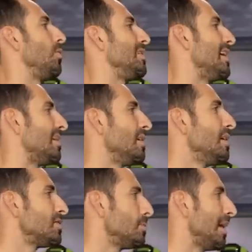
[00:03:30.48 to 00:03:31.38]
the way down.
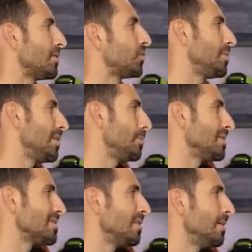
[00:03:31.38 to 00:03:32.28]
Turn backwards for me there,
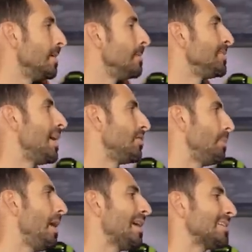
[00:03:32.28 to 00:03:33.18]
Buzzsaw. Now in the
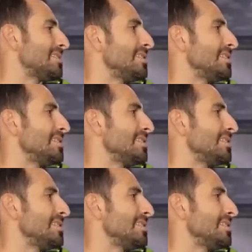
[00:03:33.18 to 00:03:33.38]
pockets,